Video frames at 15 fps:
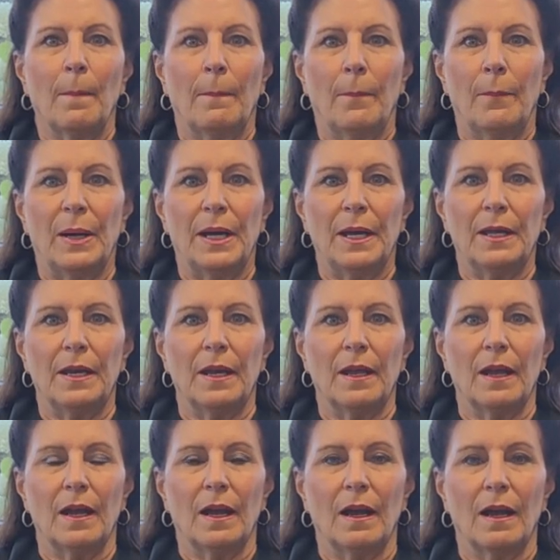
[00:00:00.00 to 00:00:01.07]
But
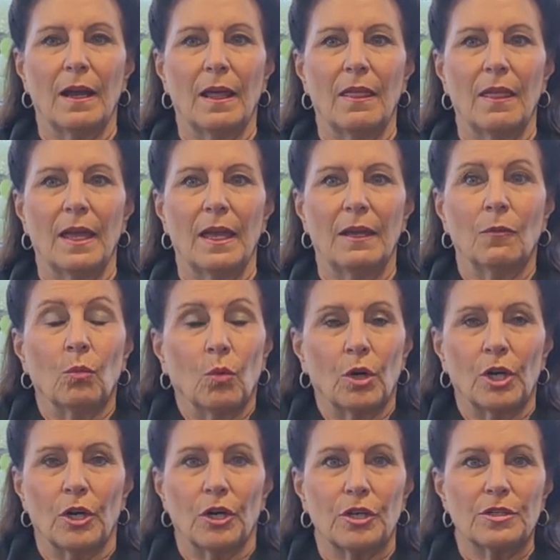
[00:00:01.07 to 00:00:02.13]
it
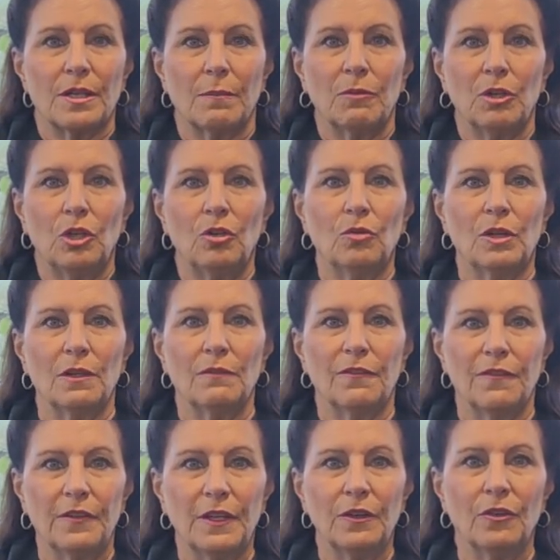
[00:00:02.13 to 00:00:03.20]
works. I mean, you can
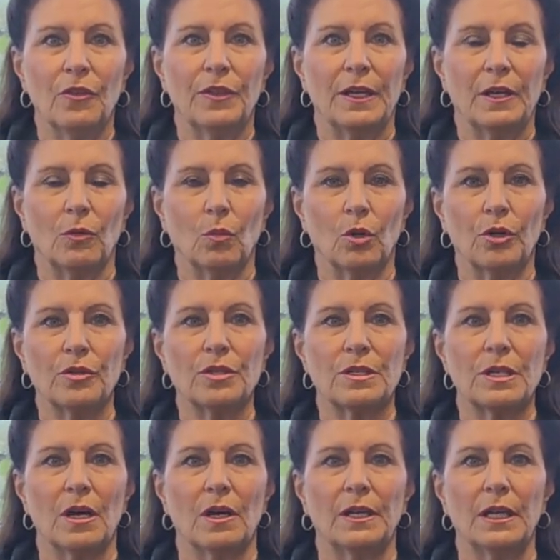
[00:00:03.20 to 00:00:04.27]
feel that it works
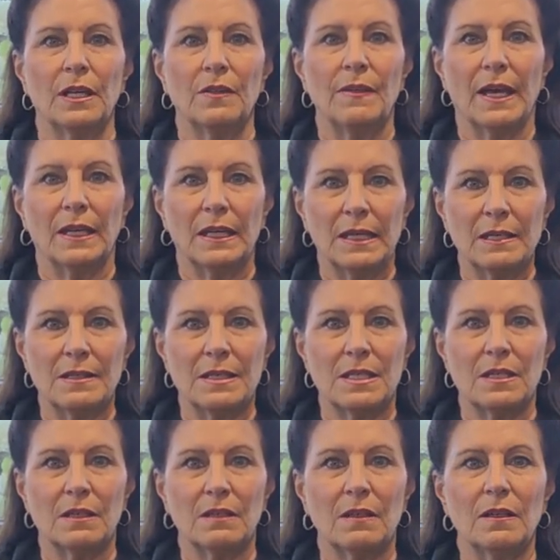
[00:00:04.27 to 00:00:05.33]
not in that
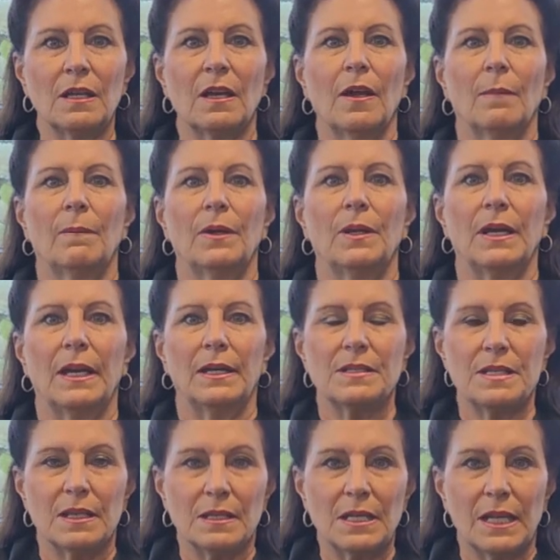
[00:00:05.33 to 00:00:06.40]
instant, but as
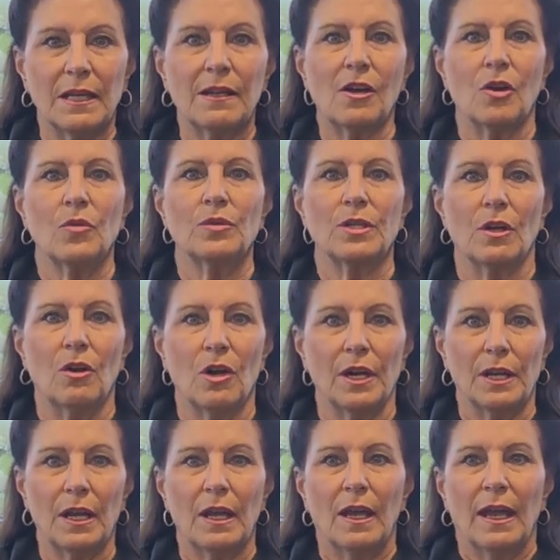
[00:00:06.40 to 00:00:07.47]
the day goes
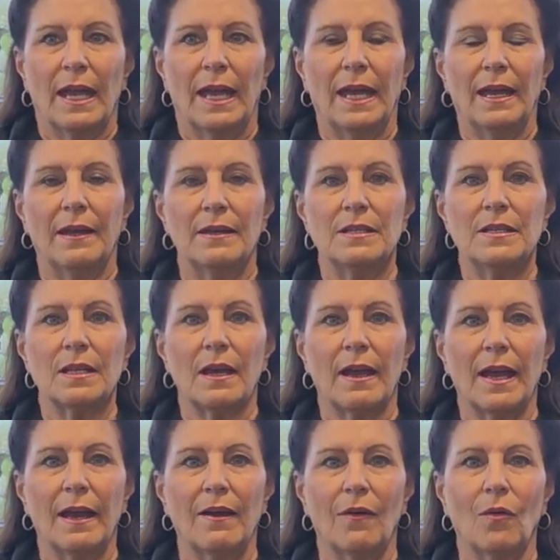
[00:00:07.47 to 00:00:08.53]
on. And
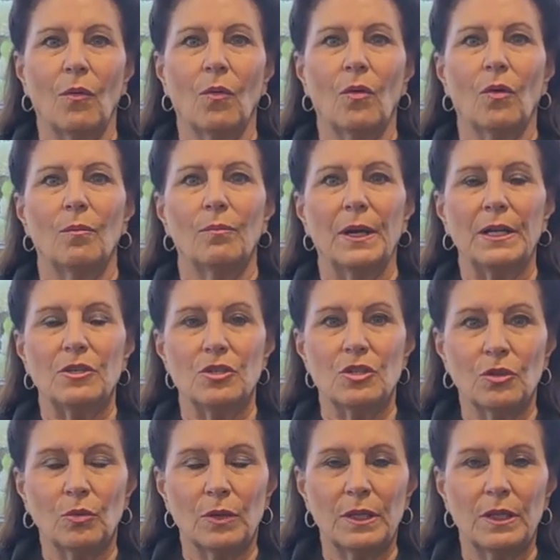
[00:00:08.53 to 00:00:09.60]
how by
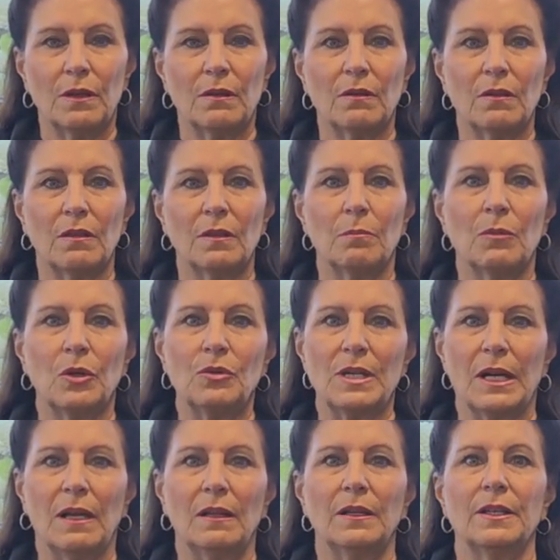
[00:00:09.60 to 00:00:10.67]
doing the
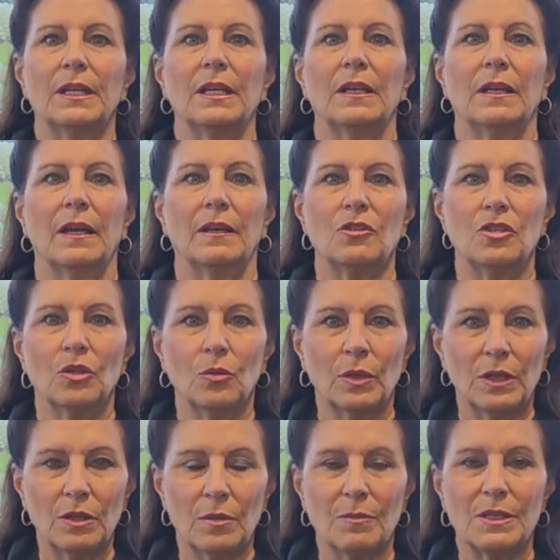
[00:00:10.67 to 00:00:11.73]
modality and
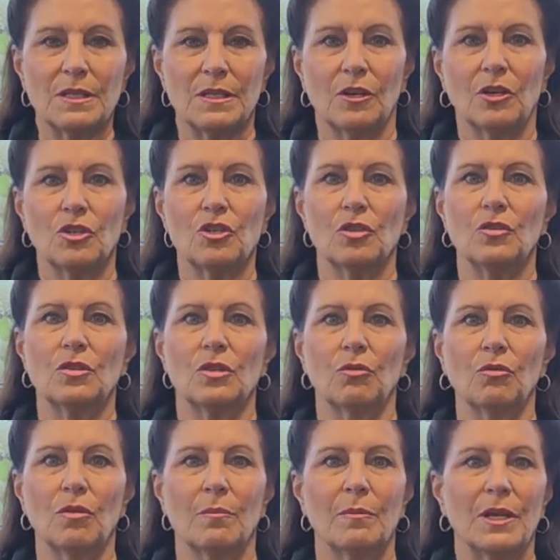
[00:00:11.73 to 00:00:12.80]
doing the massages through
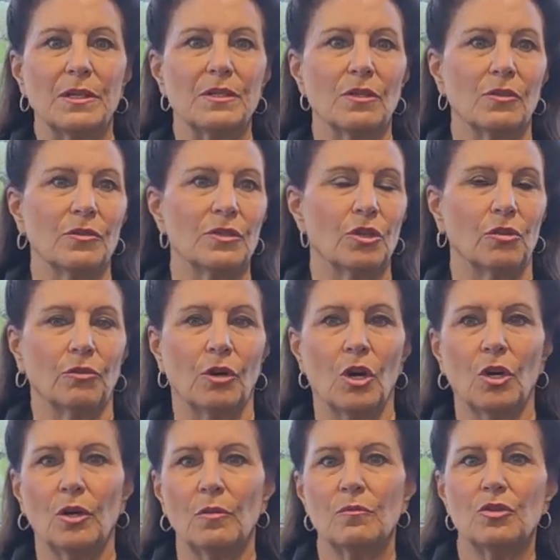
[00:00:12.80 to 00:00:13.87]
the muscles, your
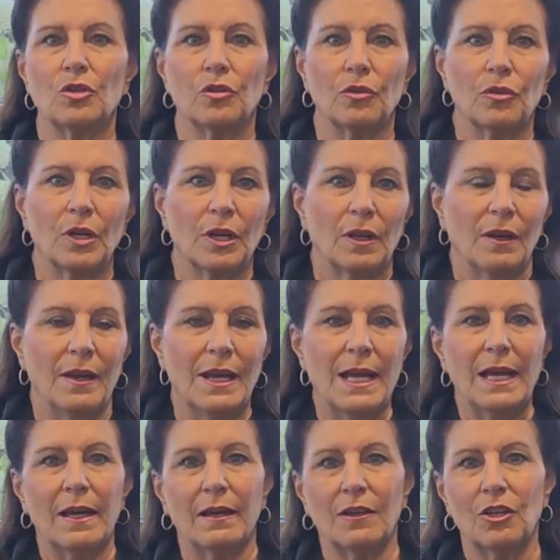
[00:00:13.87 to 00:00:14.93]
arms, your
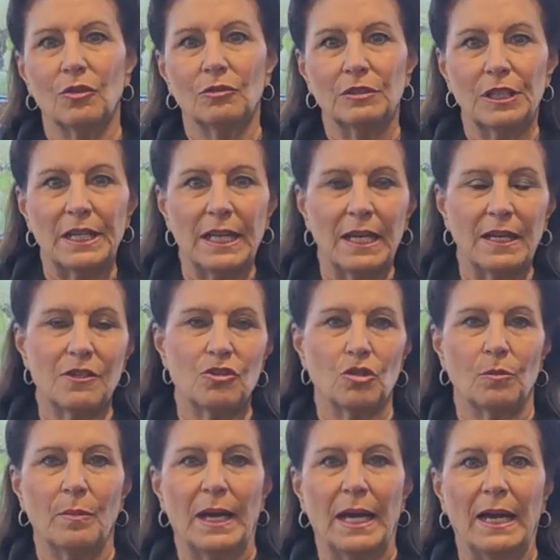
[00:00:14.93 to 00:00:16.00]
neck, your legs, your
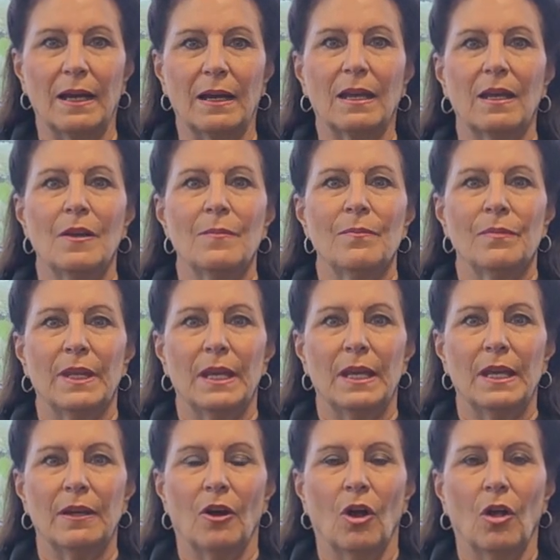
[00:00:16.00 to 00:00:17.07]
back,
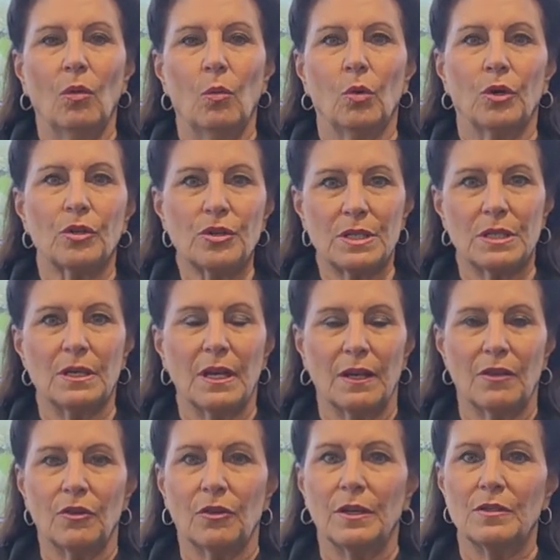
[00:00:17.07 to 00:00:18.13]
it all works
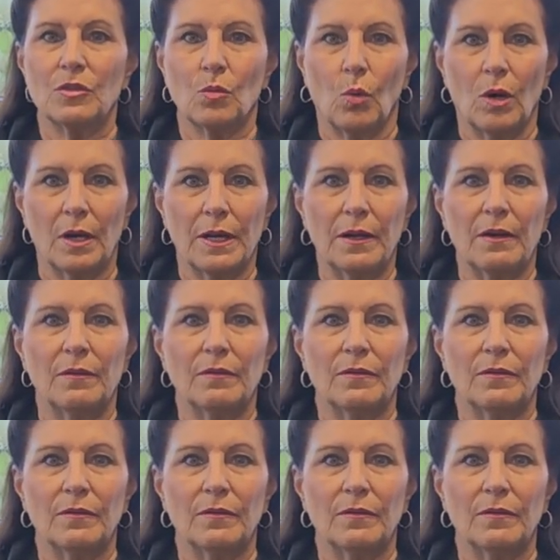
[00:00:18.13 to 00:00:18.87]
together as one.